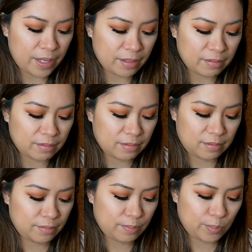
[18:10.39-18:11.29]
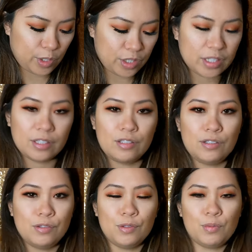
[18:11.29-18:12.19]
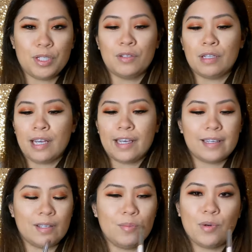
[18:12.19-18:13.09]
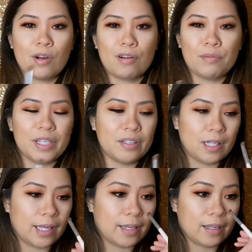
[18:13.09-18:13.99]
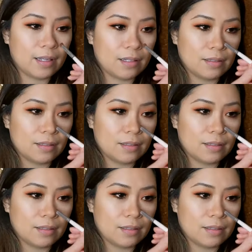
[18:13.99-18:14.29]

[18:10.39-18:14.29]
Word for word: and brushes, you use what you like, you put on what you like.